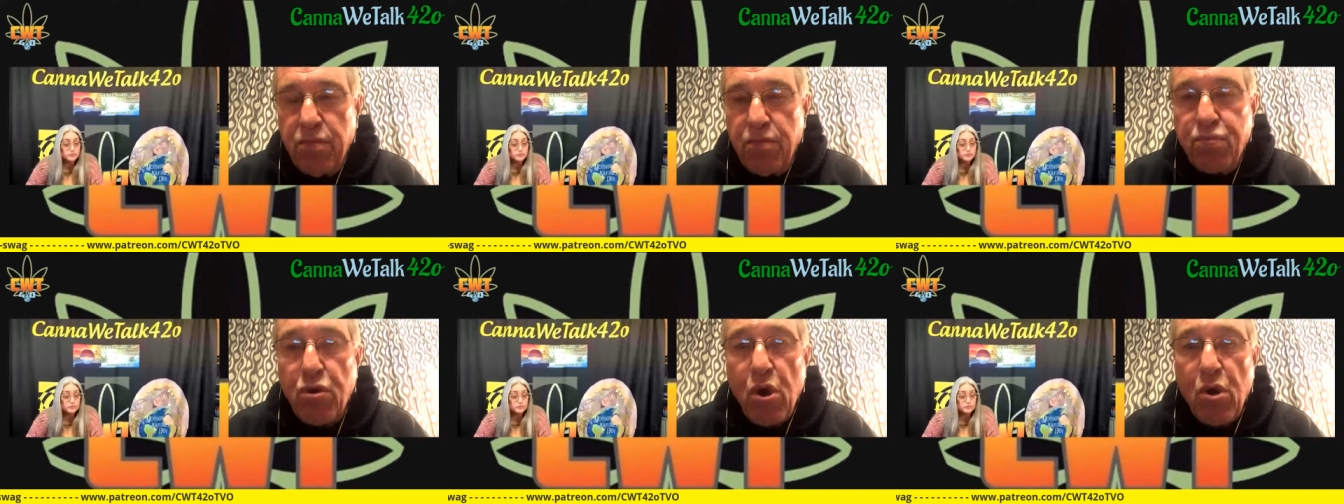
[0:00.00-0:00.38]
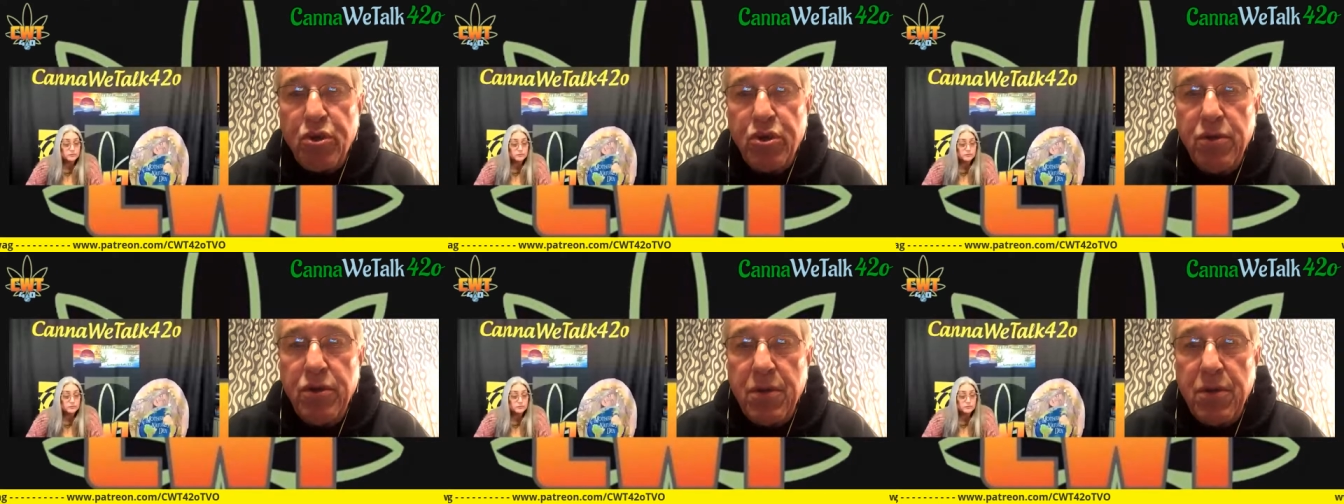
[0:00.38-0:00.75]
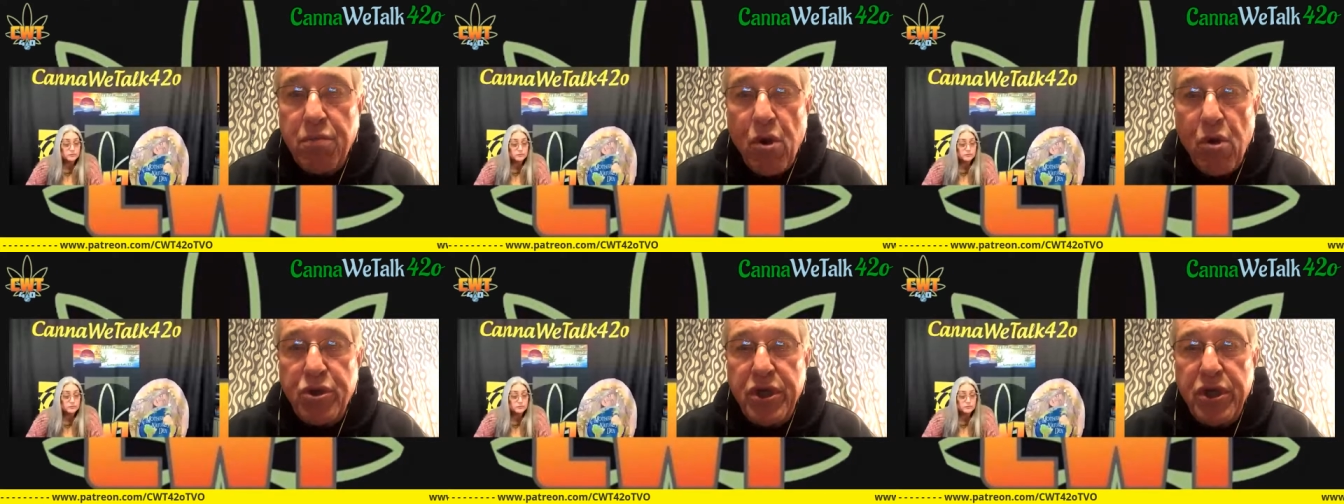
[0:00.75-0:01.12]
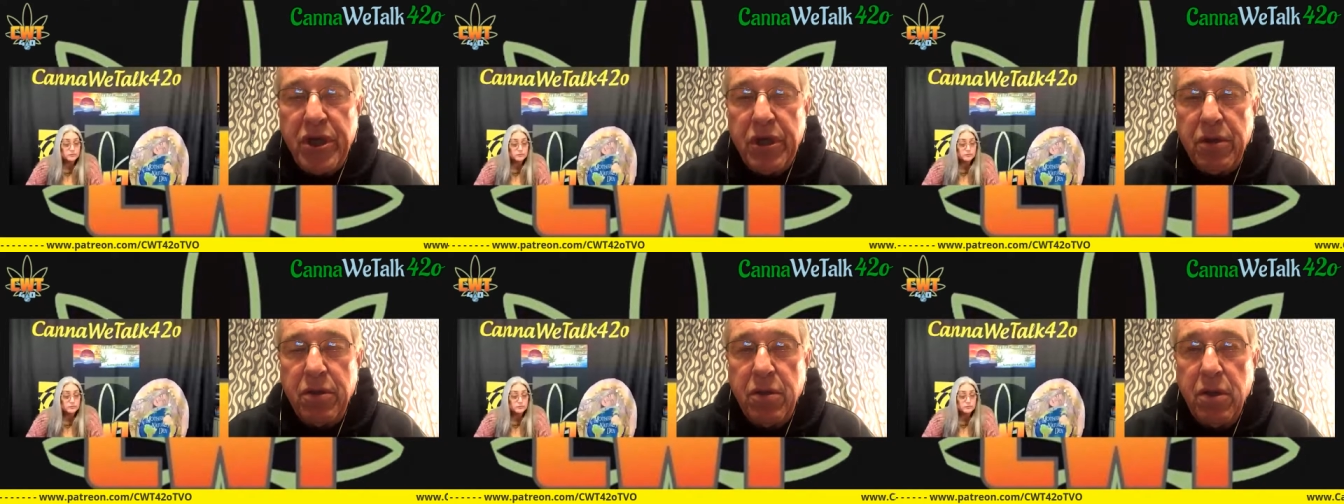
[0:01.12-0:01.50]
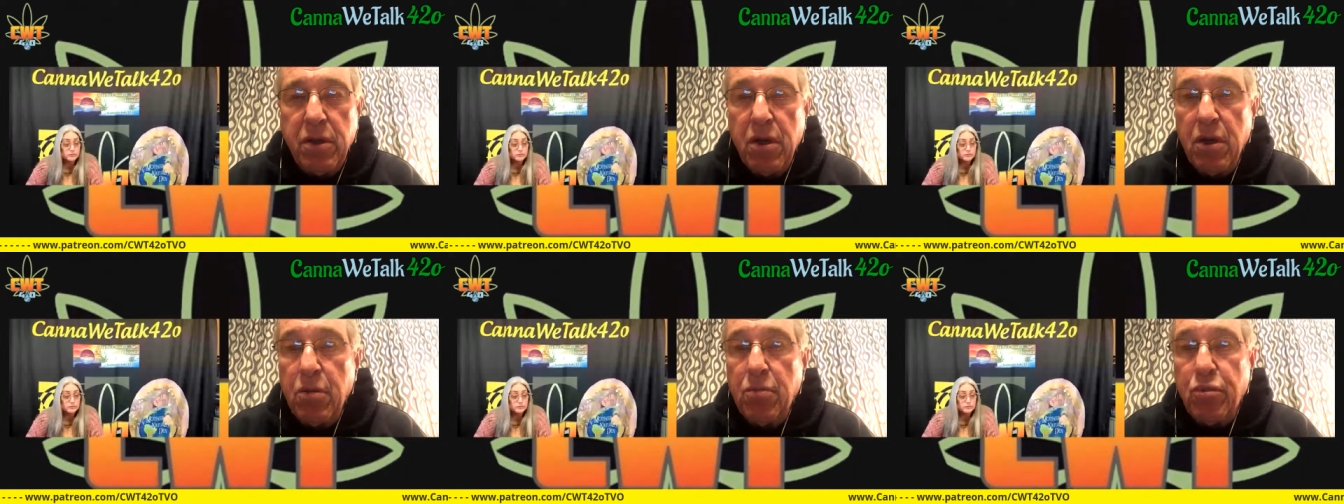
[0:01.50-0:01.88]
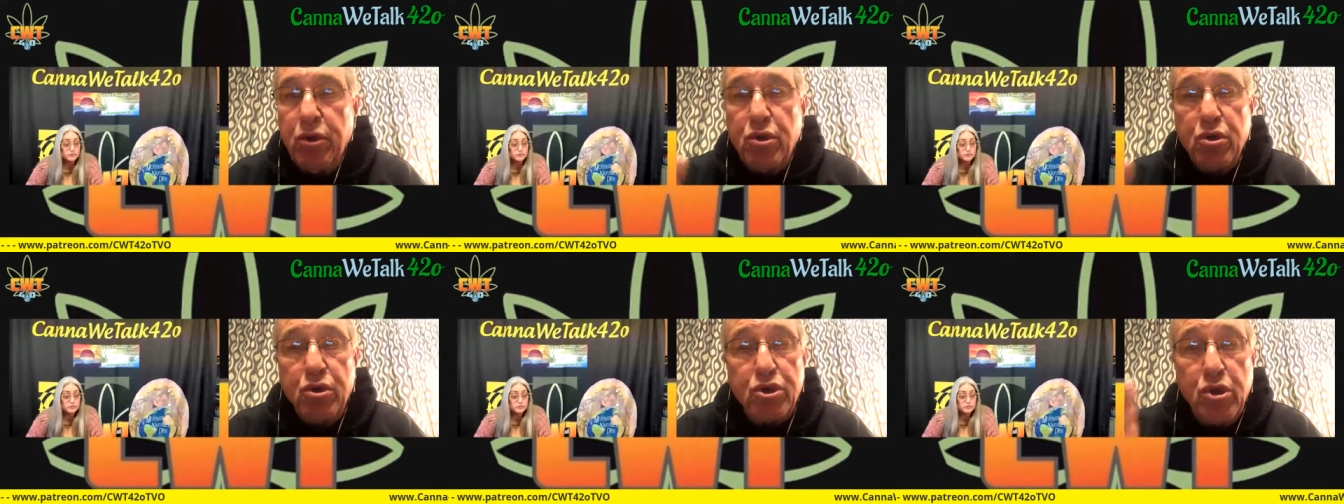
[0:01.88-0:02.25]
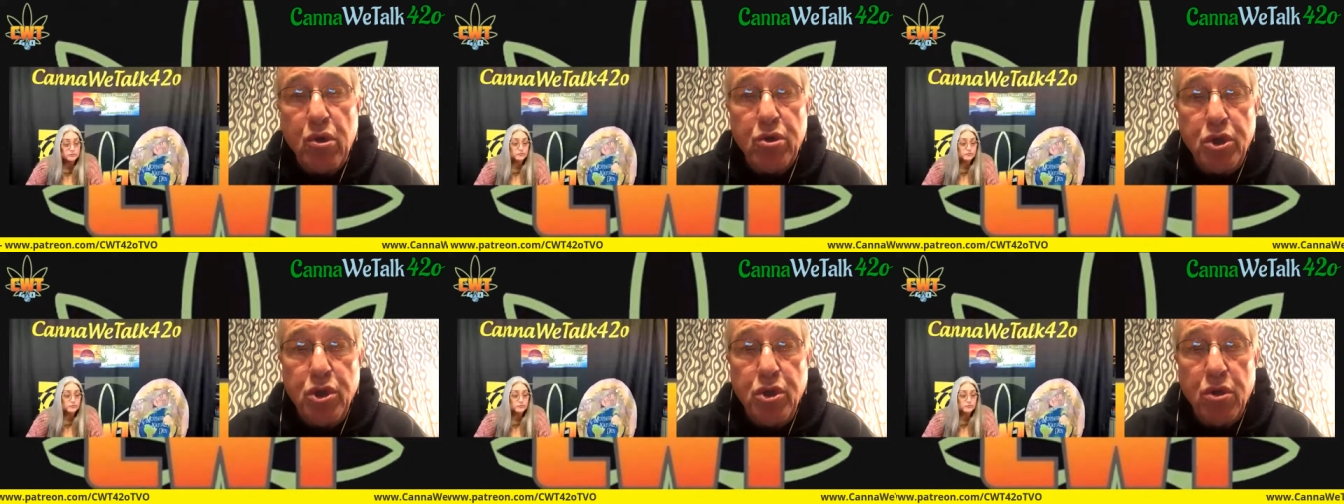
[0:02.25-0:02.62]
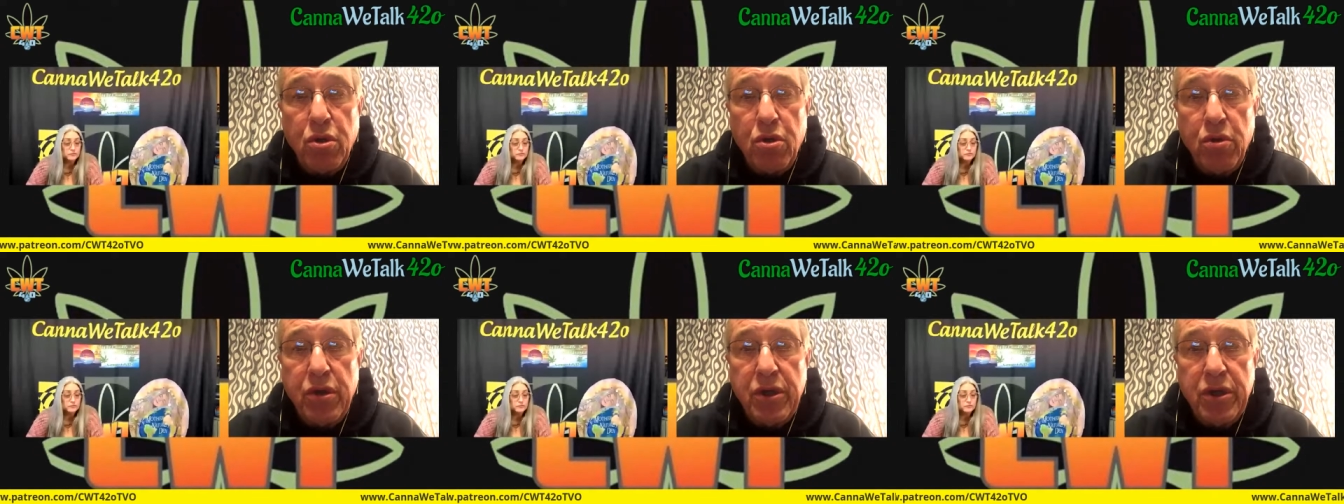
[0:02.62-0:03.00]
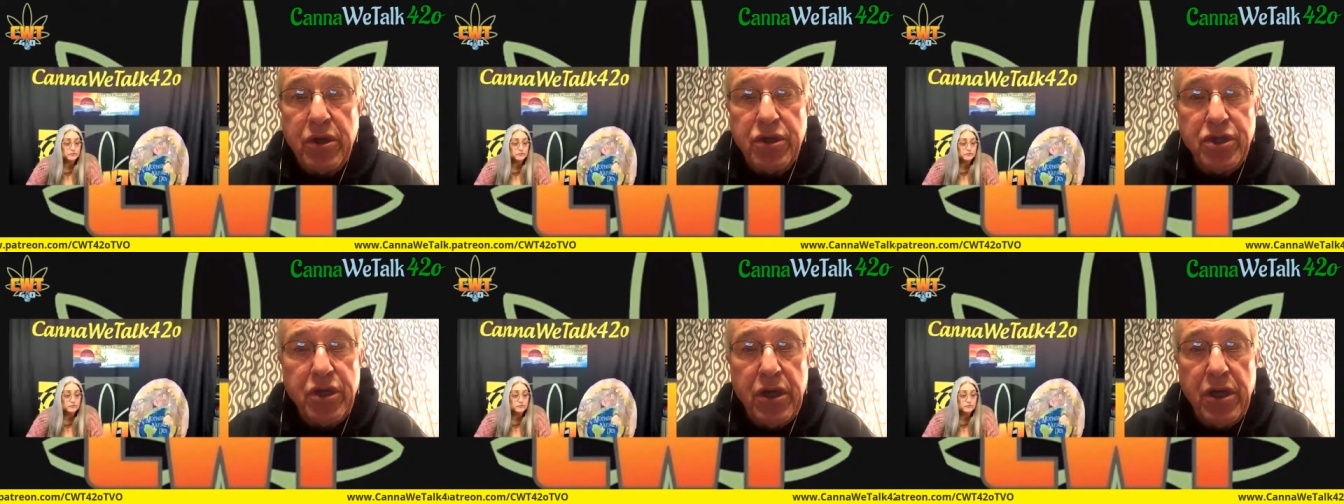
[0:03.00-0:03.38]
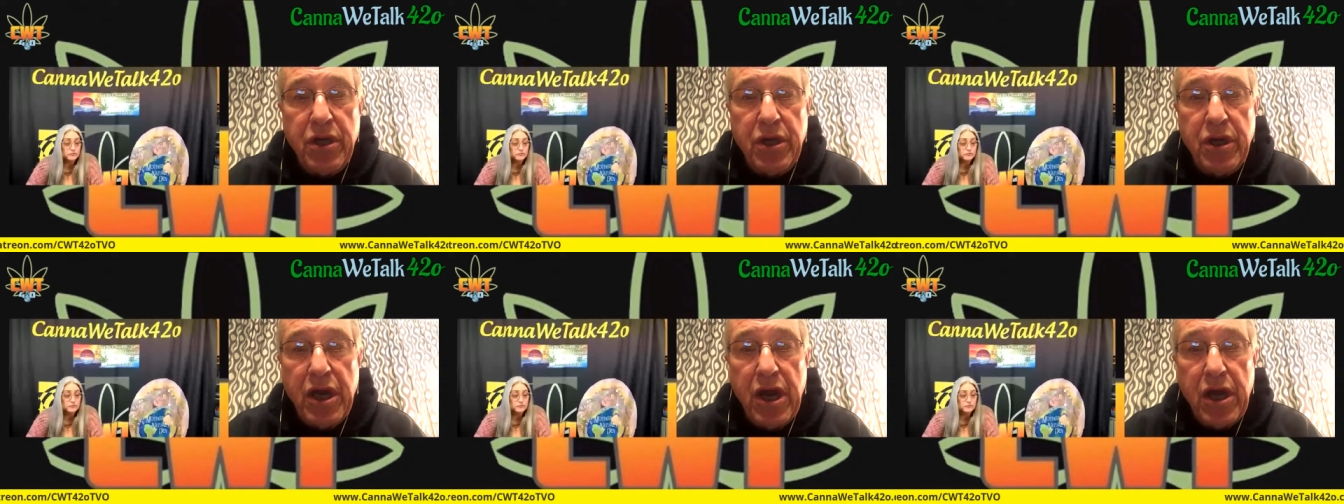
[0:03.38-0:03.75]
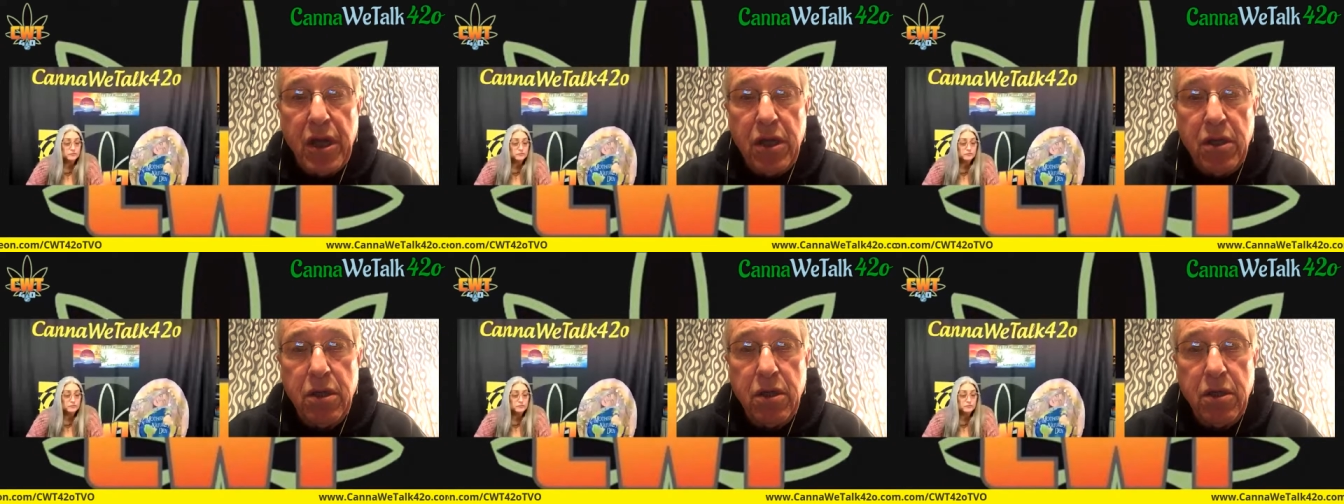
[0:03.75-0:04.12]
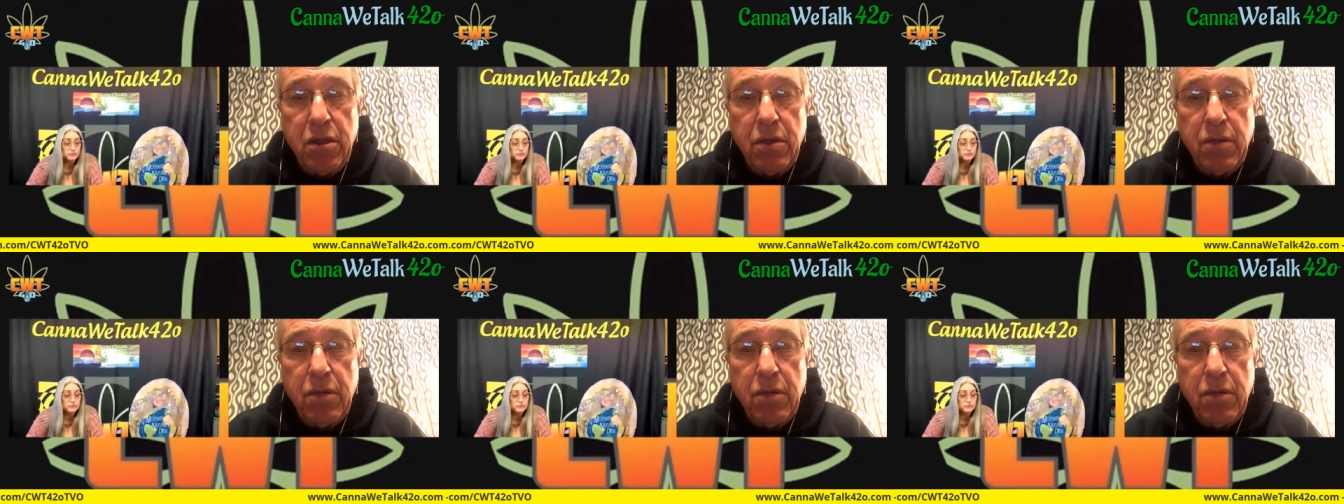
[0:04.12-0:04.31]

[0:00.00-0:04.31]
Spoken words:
protein, but there's no sugar in the egg.